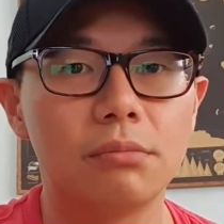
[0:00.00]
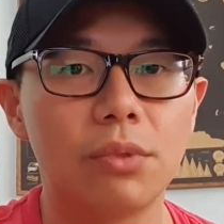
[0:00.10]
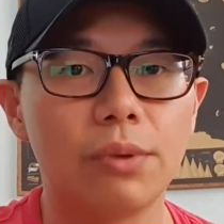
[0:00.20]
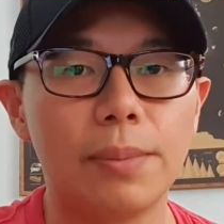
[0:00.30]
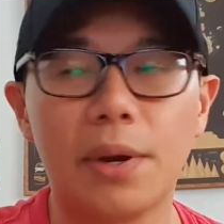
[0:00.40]

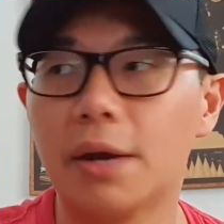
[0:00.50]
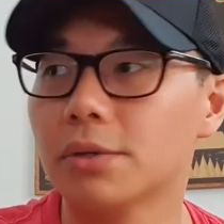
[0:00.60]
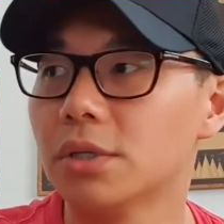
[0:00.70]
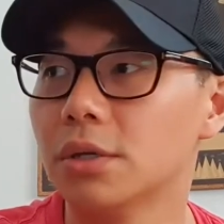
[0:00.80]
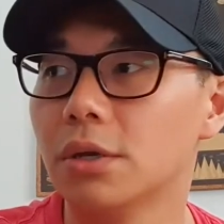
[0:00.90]
3 more
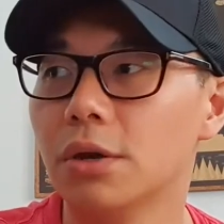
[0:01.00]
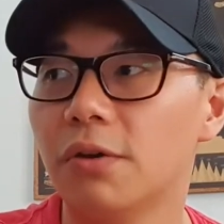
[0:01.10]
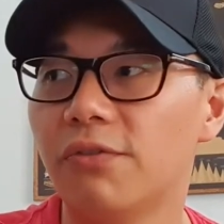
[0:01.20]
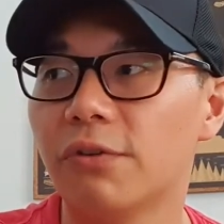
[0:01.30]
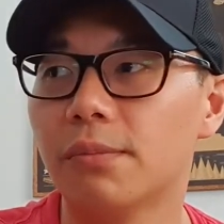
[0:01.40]
hours to go
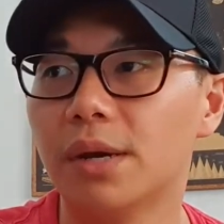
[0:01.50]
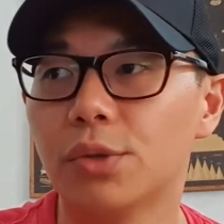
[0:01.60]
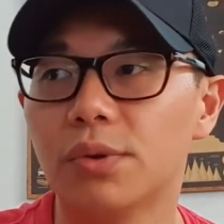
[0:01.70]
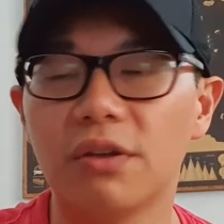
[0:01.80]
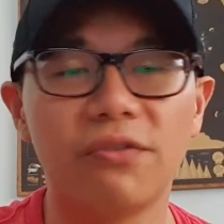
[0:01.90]
for my
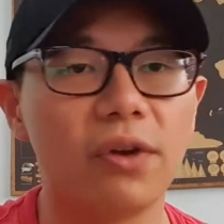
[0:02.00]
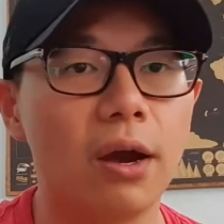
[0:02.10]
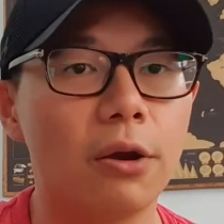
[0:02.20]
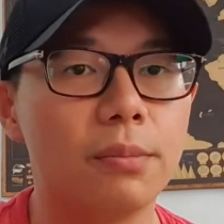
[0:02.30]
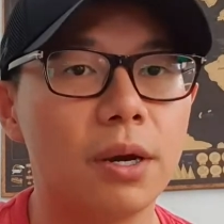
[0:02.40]

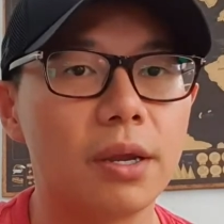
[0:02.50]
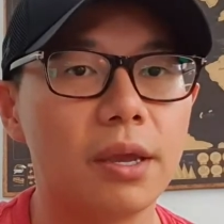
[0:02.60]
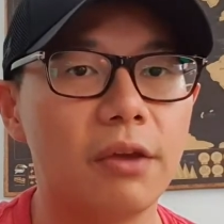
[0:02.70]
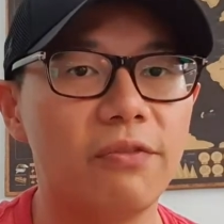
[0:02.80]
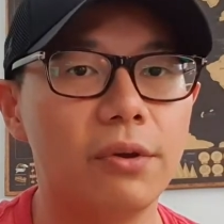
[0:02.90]
24-hour mark, and
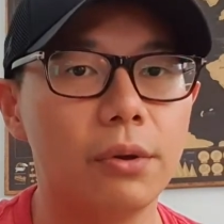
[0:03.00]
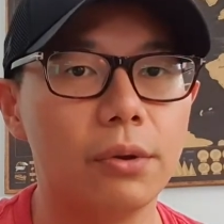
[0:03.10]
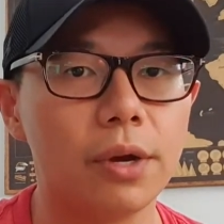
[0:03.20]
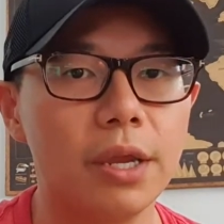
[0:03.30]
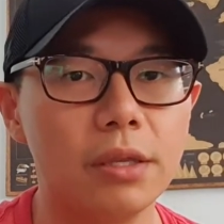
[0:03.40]
I feel
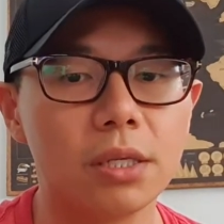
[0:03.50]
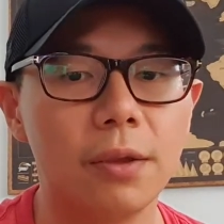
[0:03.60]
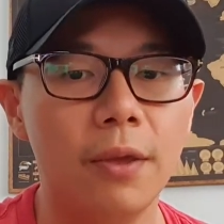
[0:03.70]
great.